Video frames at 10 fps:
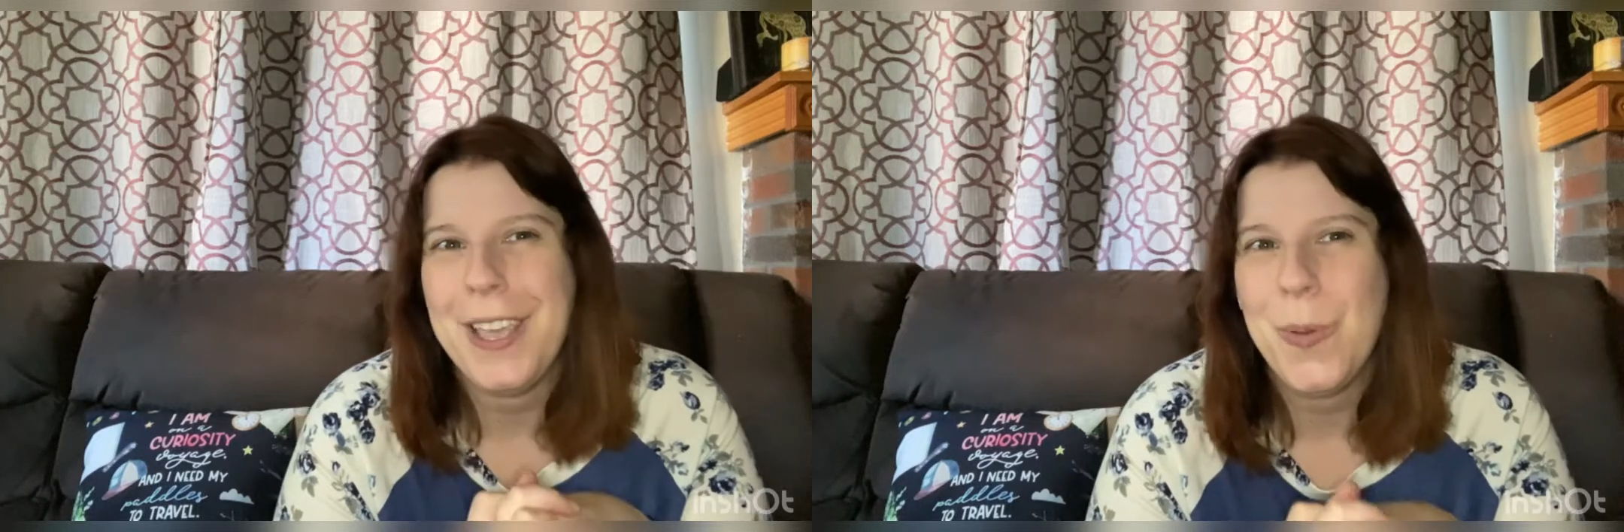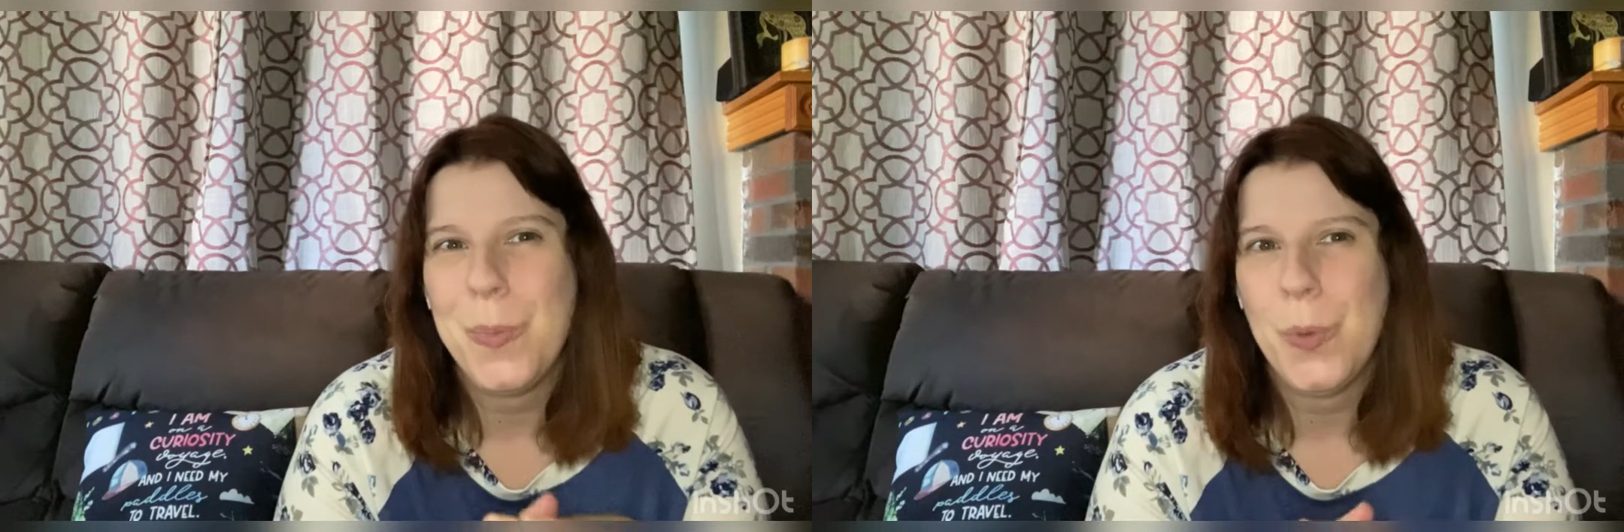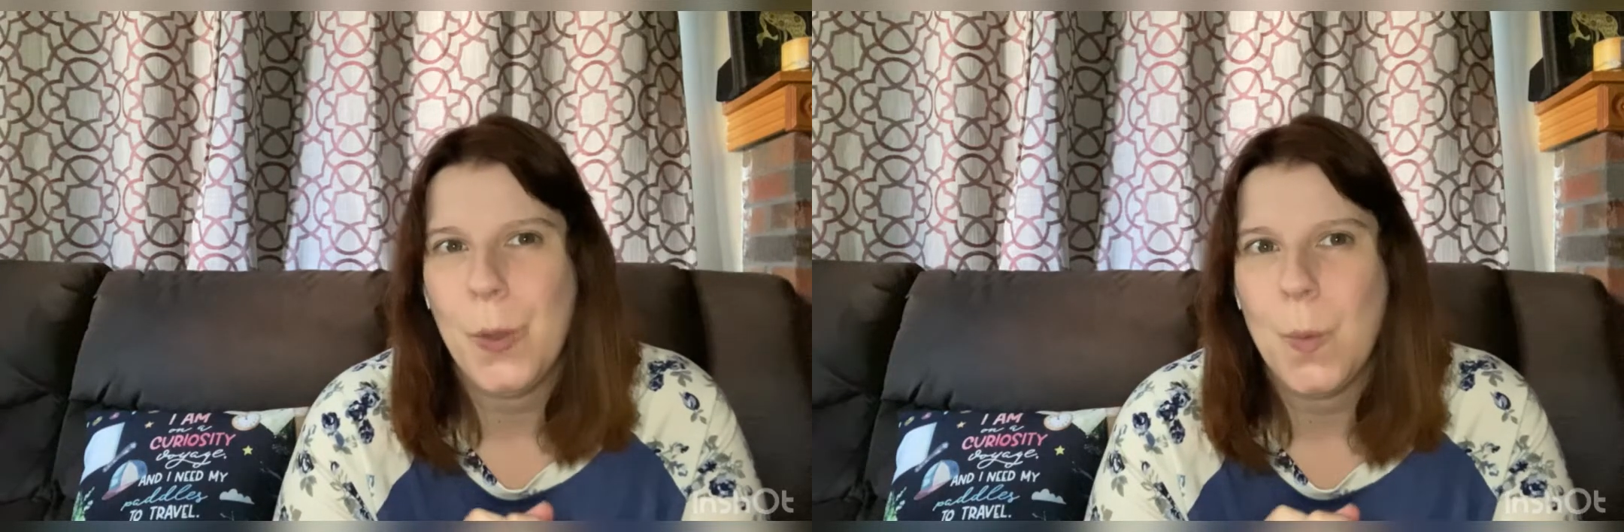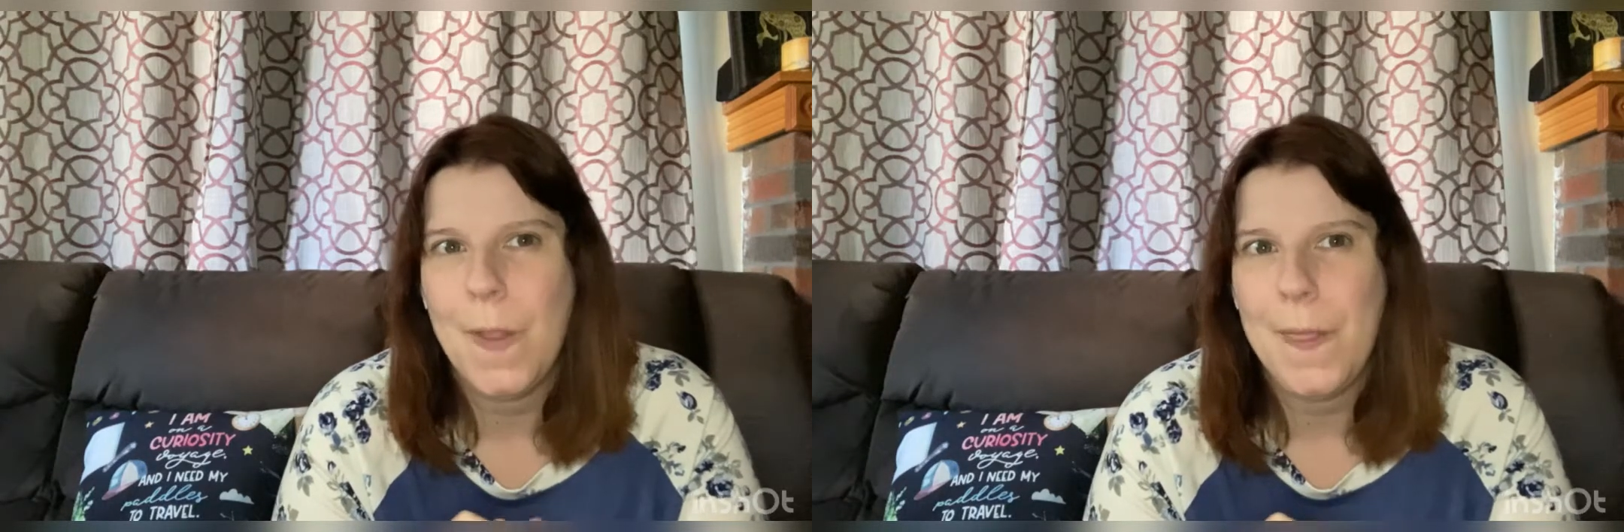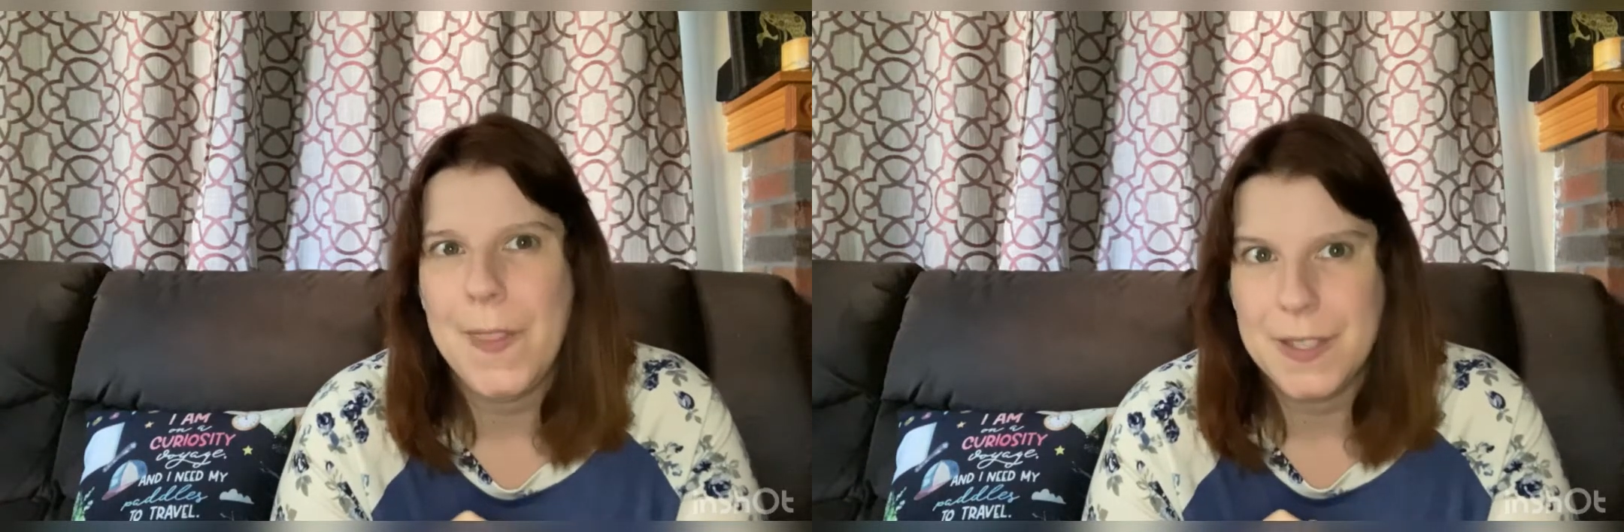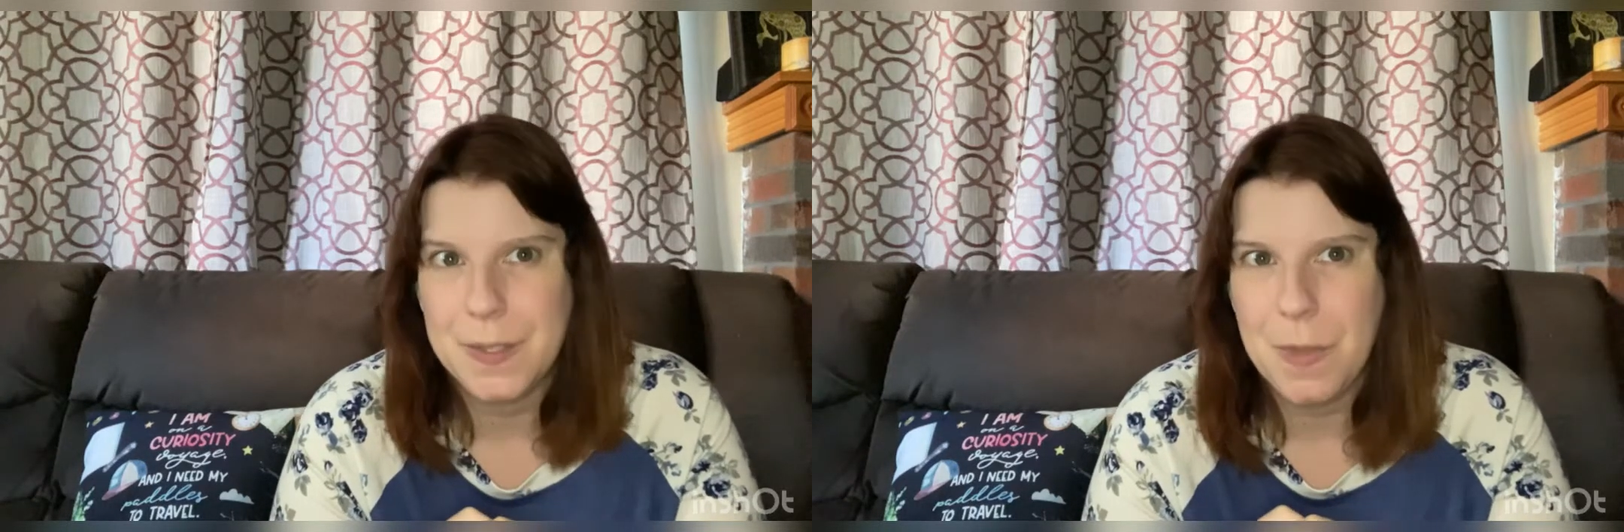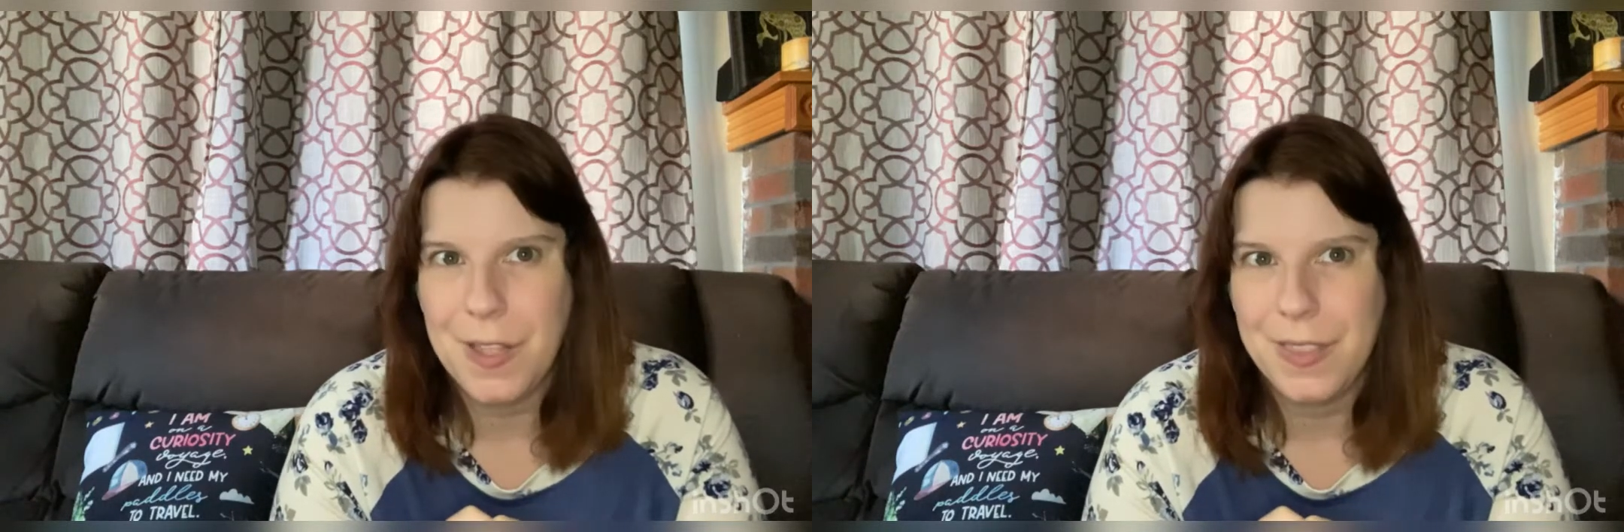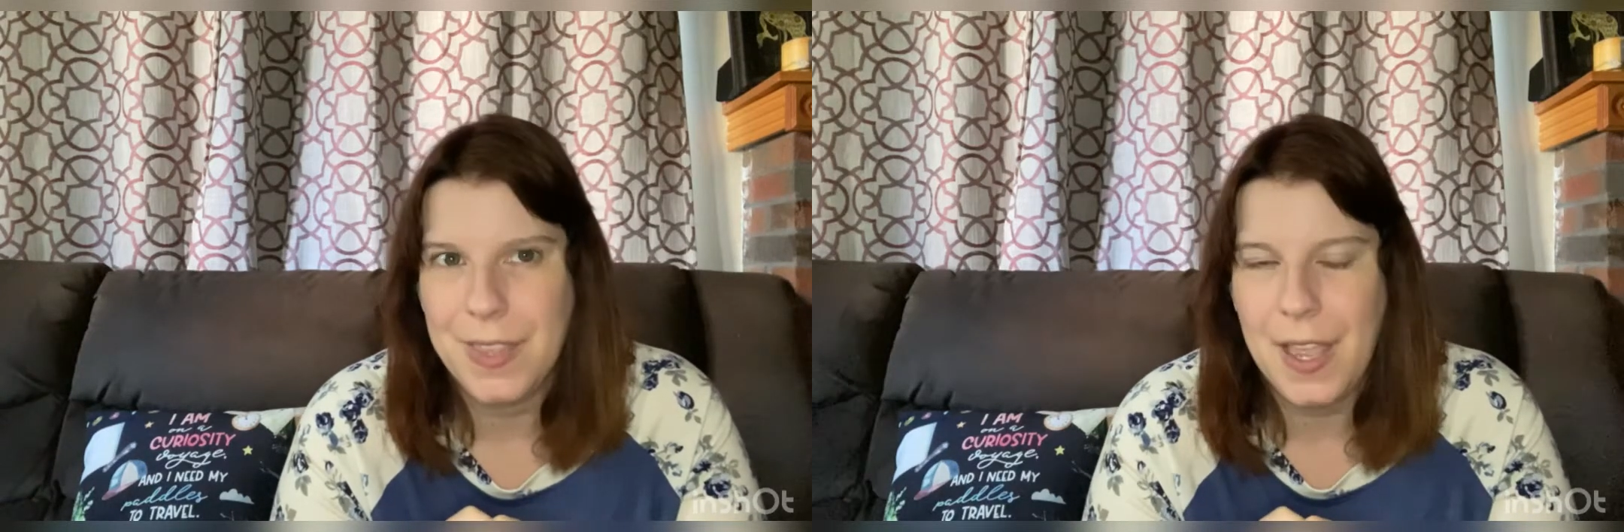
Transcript: out book 1 this month